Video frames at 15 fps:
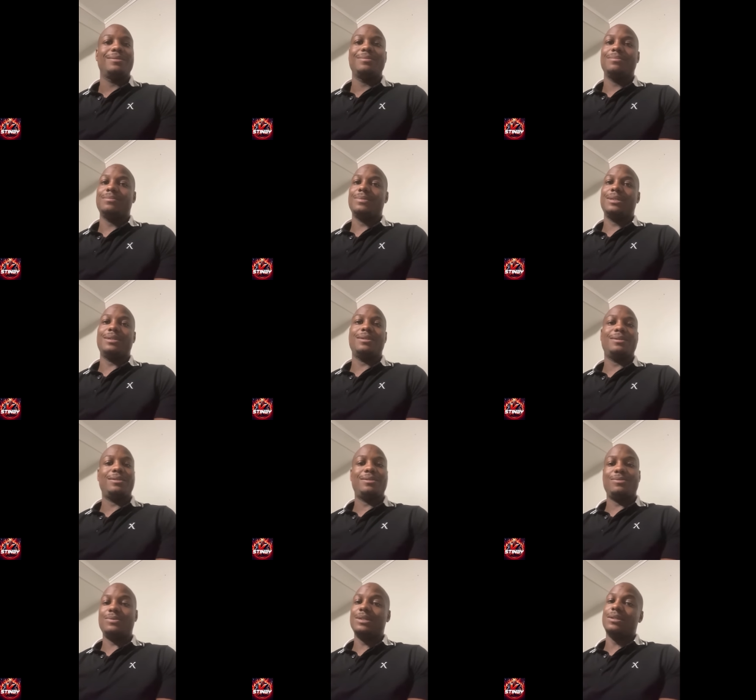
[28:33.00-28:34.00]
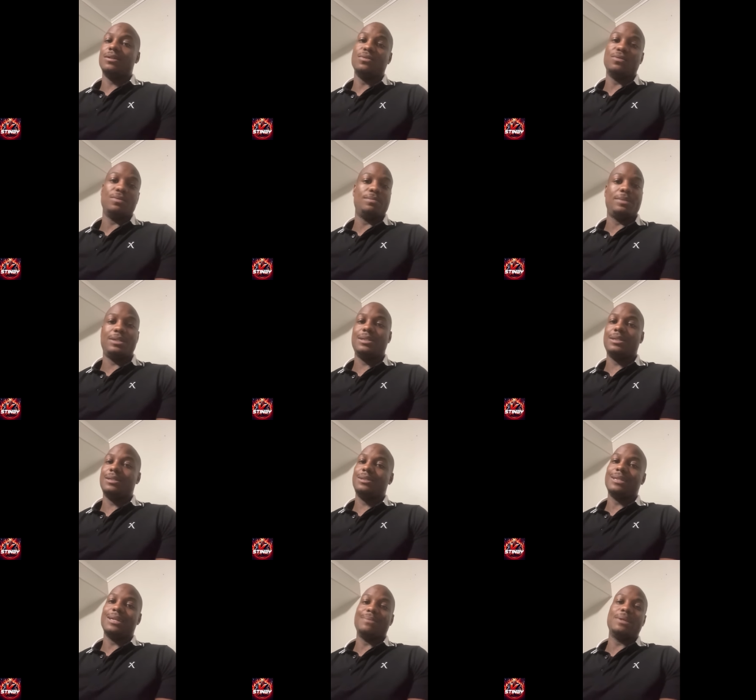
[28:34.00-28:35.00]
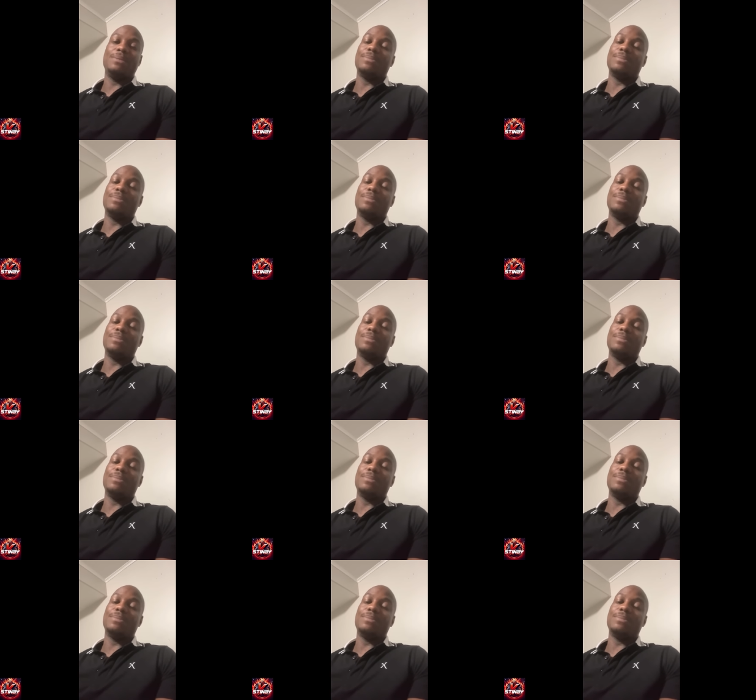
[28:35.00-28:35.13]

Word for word: man, whatever, man. You know what I mean?